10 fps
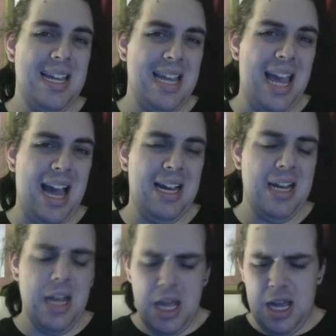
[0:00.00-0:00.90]
Yeah.
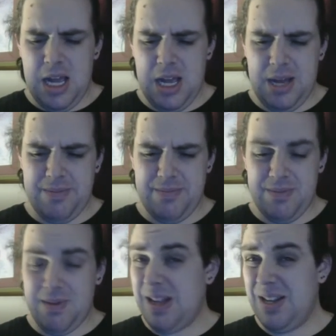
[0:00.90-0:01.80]

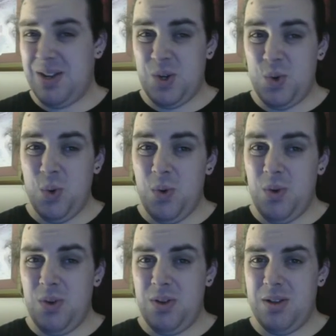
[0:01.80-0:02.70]
Kind of
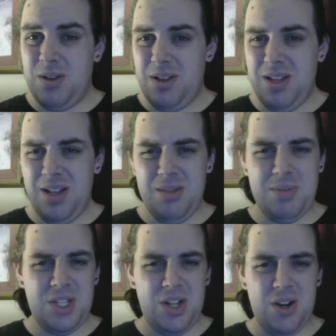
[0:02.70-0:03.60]
cool. A little
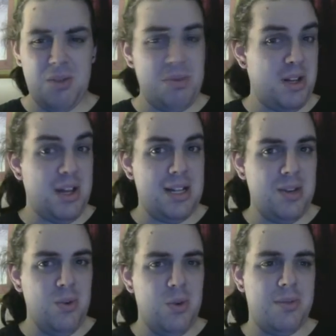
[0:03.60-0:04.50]
obscure, but kind of
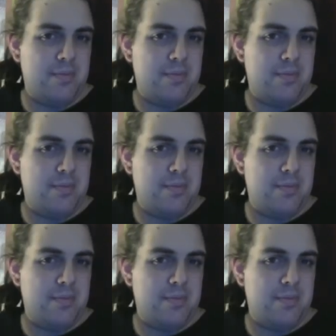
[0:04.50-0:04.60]
cool.